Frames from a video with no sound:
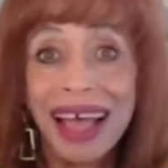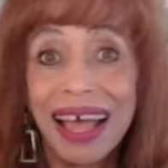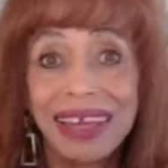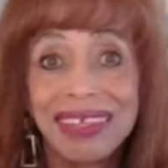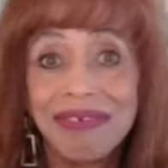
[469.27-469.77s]

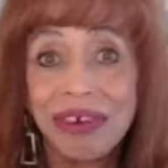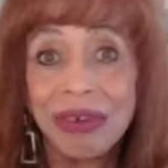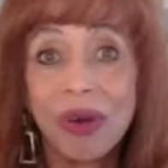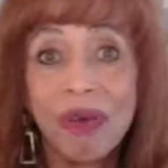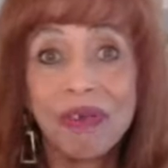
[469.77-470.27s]
and it's
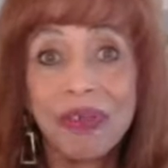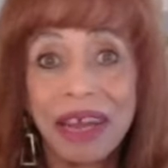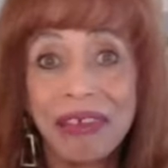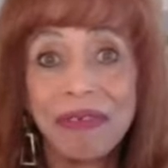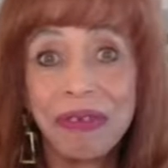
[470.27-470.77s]
very often
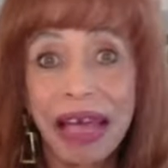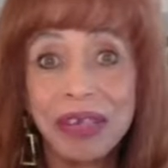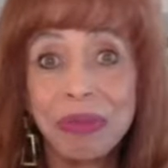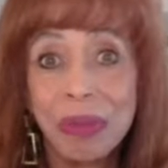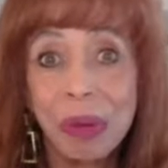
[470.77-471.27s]
that I
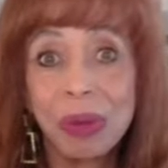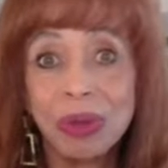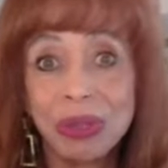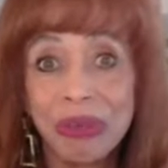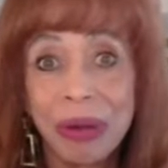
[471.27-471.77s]
find
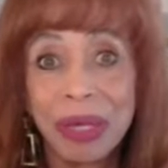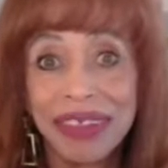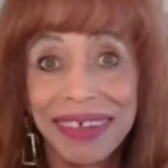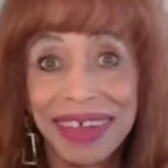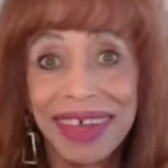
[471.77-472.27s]
mold
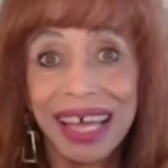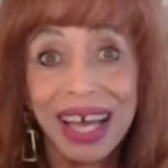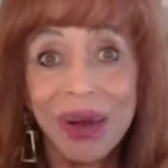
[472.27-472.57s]
growing there.